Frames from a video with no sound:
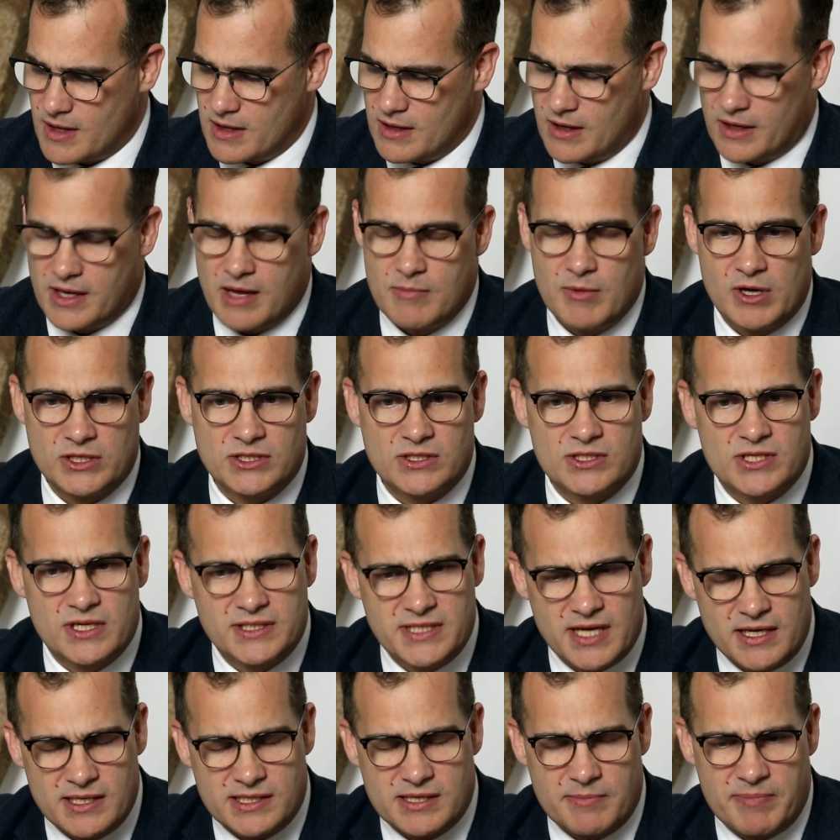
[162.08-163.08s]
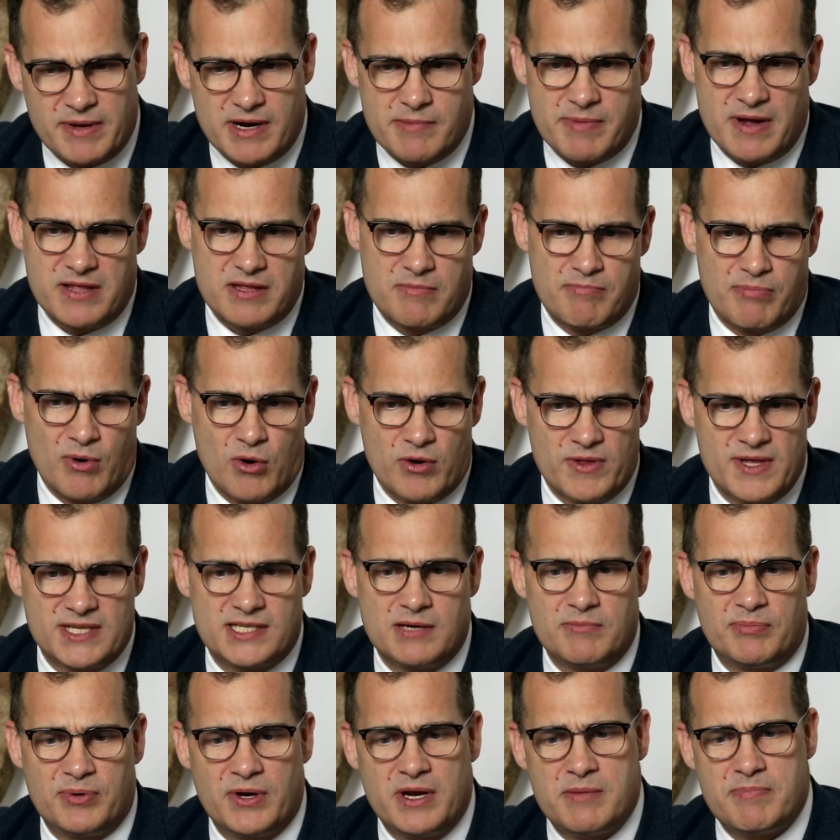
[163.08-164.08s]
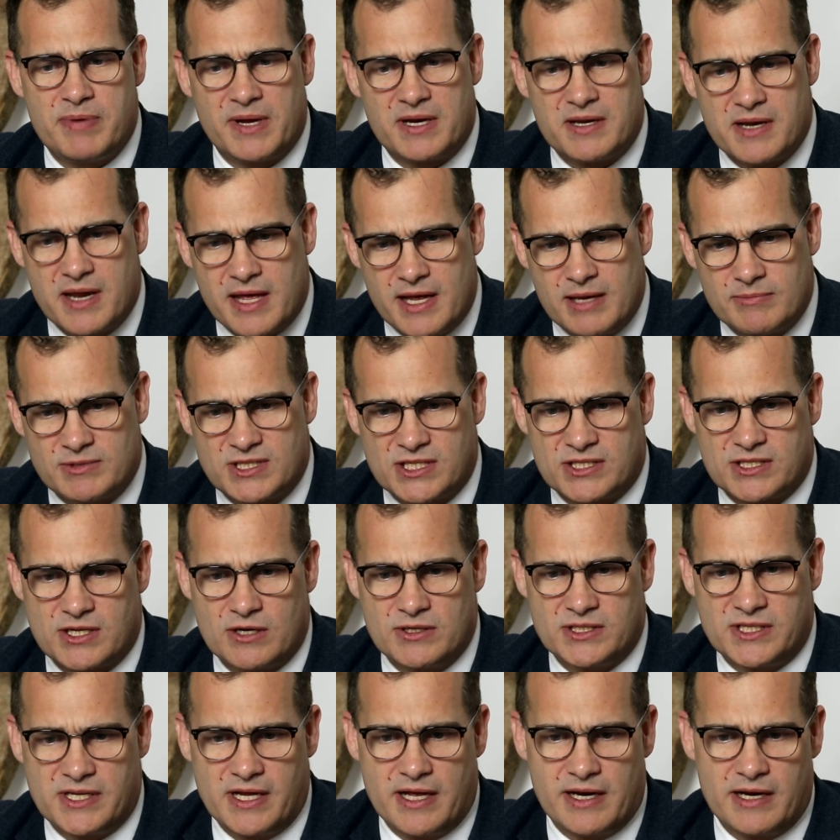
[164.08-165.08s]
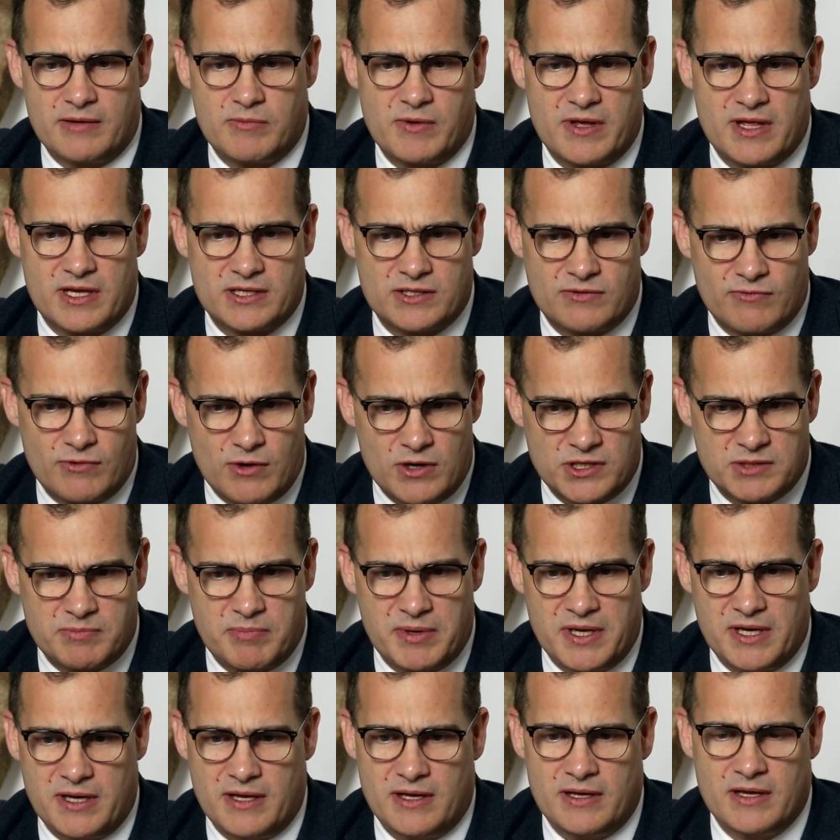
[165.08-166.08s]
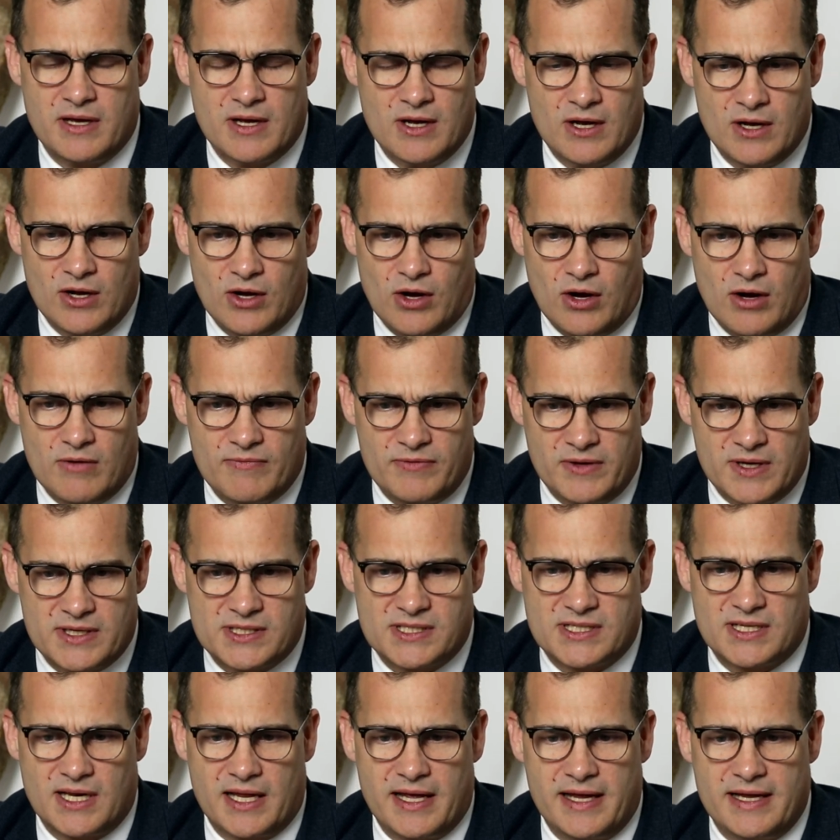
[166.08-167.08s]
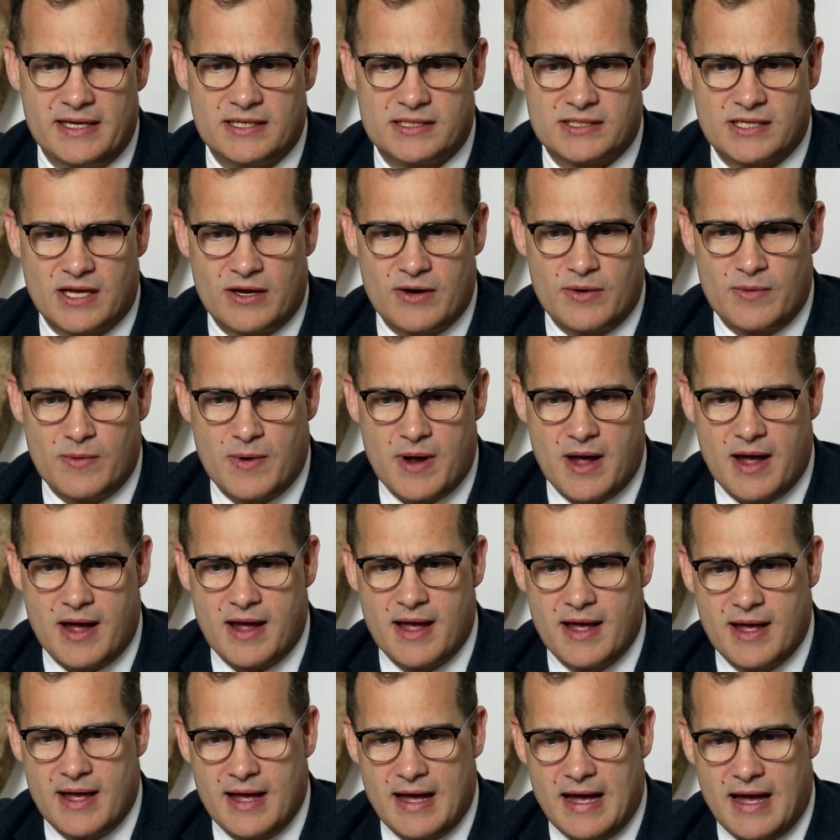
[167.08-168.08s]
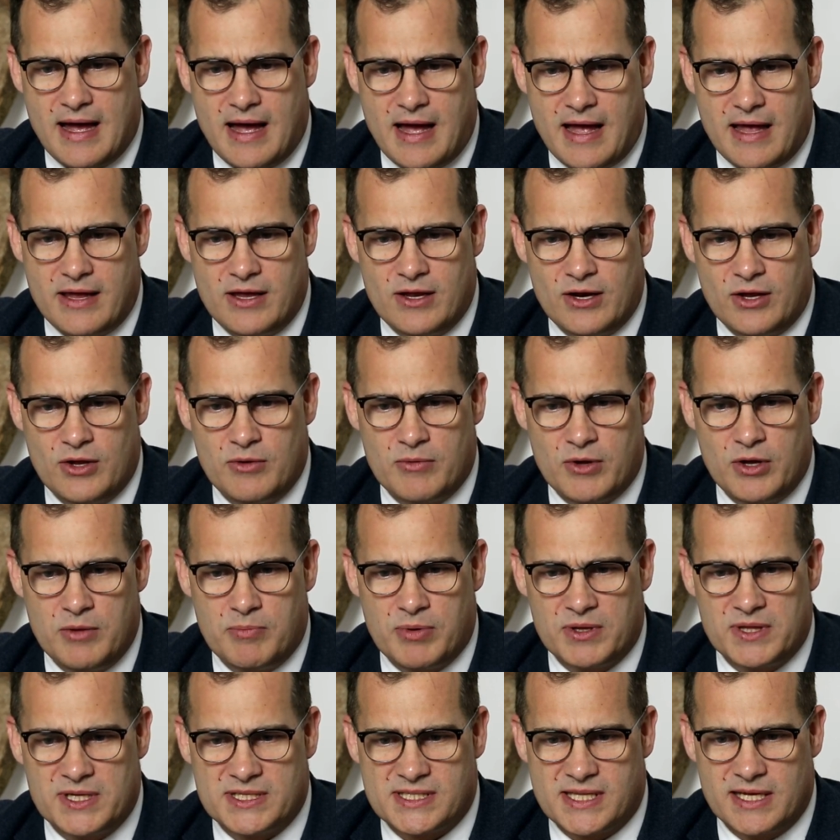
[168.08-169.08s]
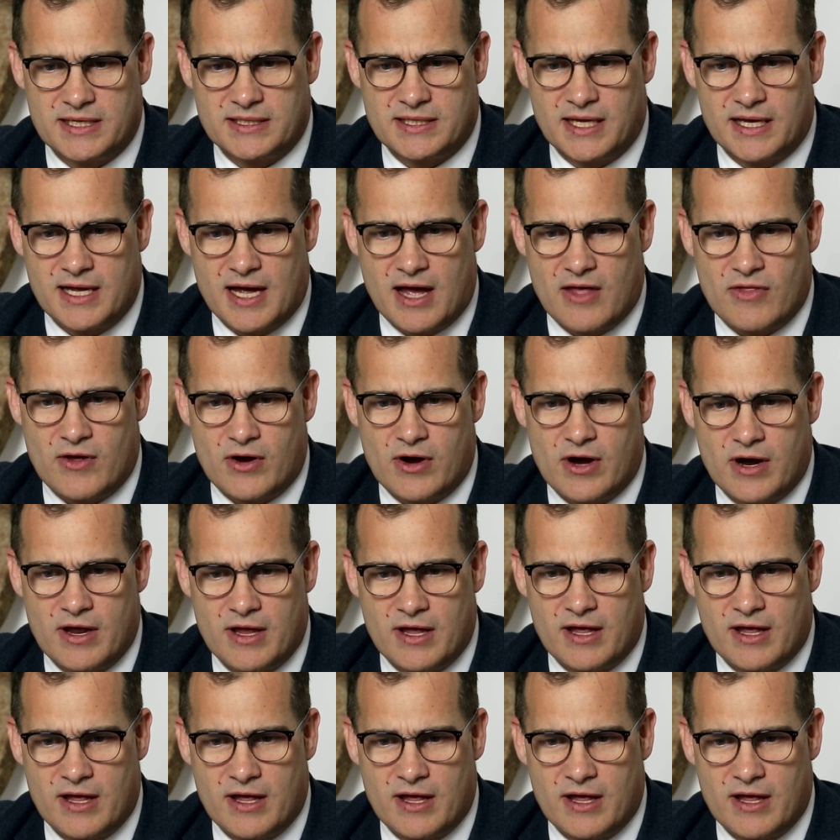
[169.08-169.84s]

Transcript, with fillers: Okay, Marshall, so tell us a bit about the board. There's some pretty big names associated with it, Ross Beaty, obviously. So, uh, you know, who, who put this thing together?